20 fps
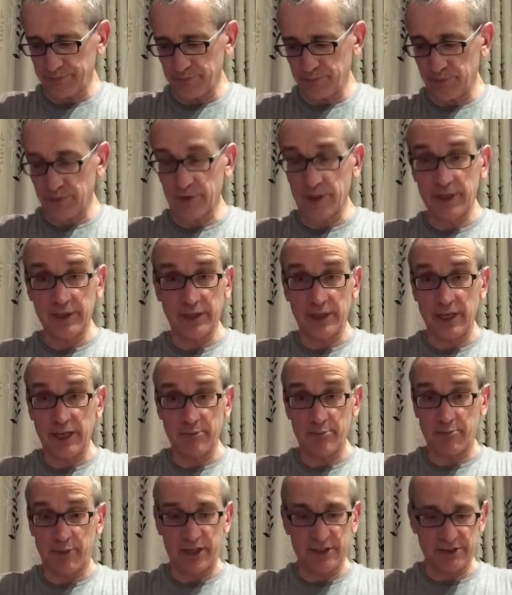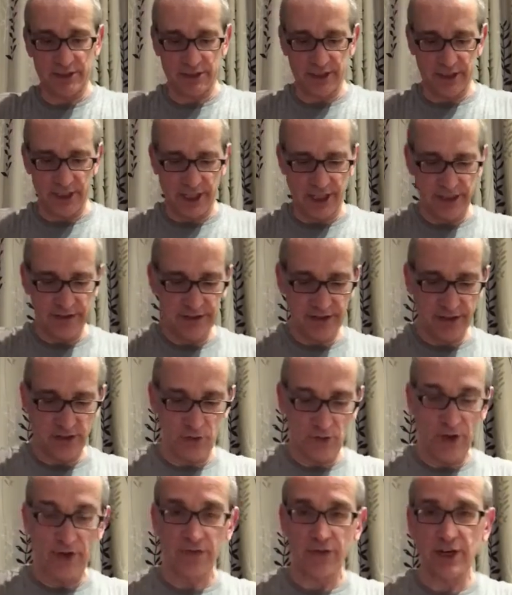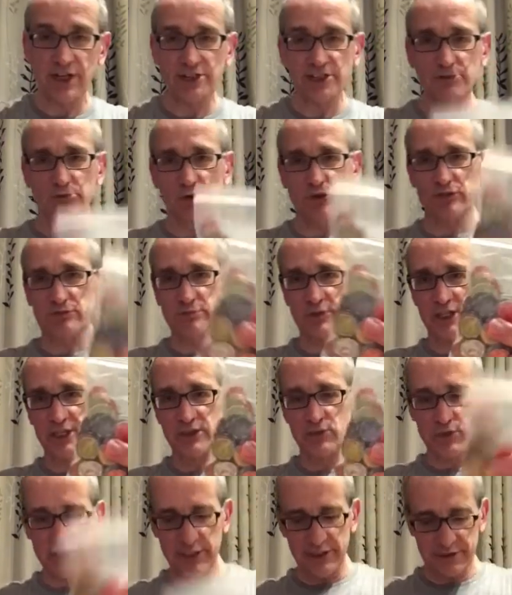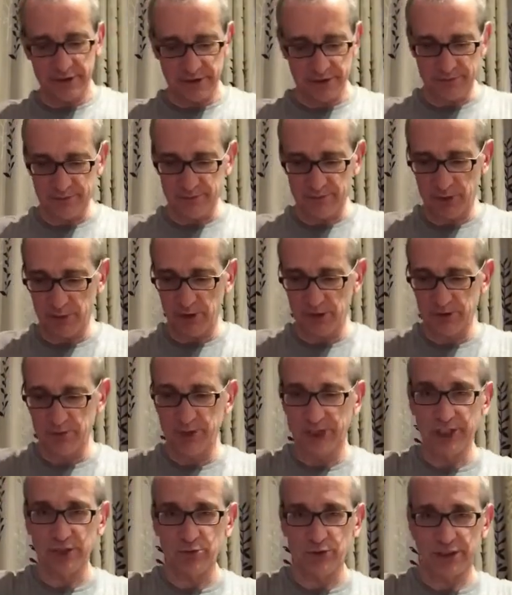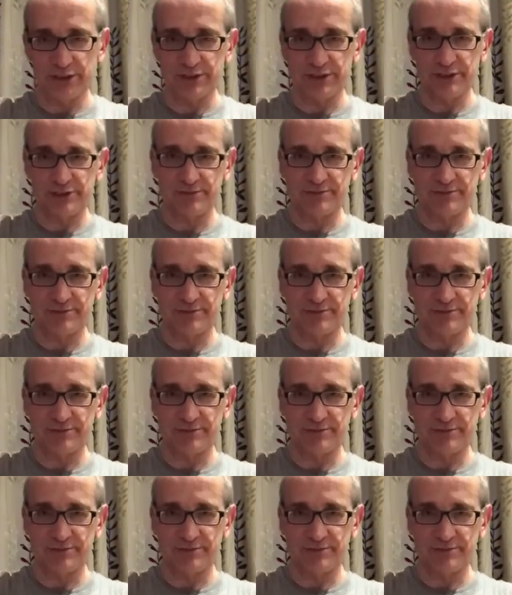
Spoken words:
Then the game basically ends, and whoever has the most money wins. The most money wins.